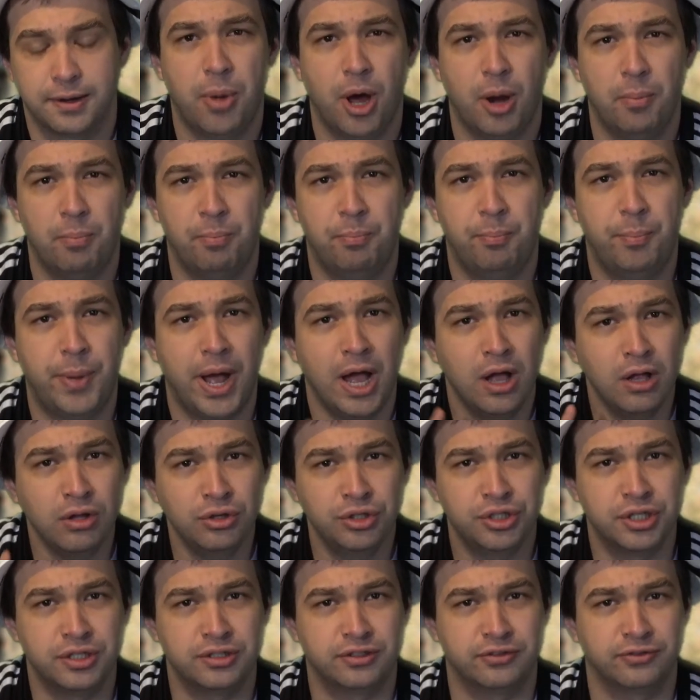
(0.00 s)
but
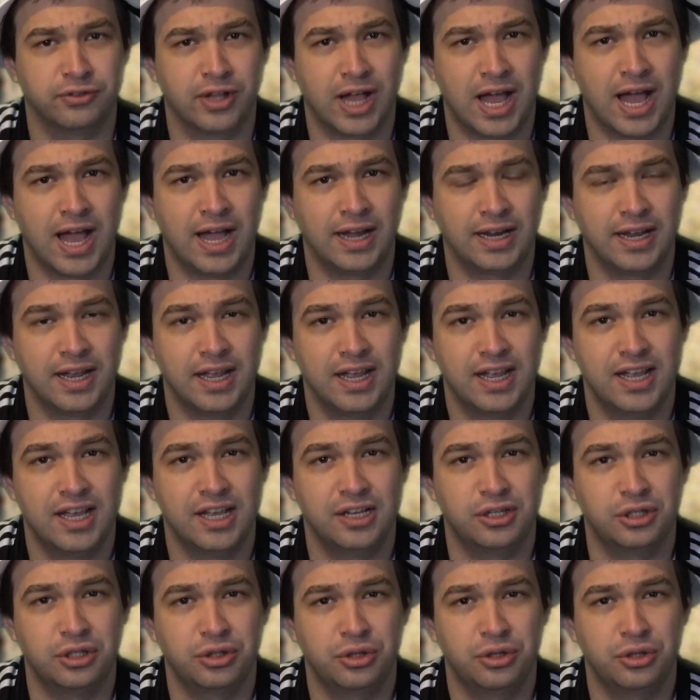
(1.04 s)
Belgium's flag is